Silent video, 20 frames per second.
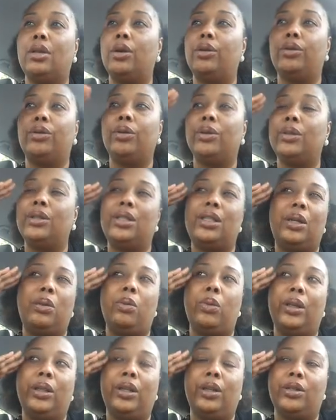go through and
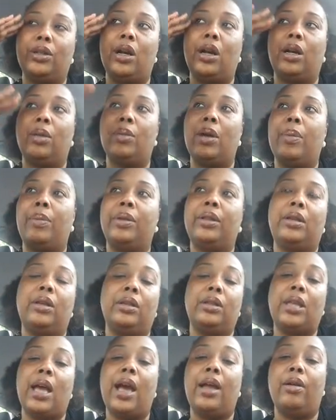see what they're talking about, but
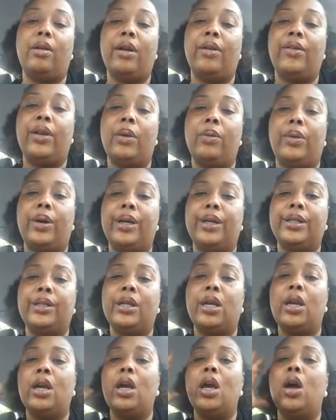the title of it was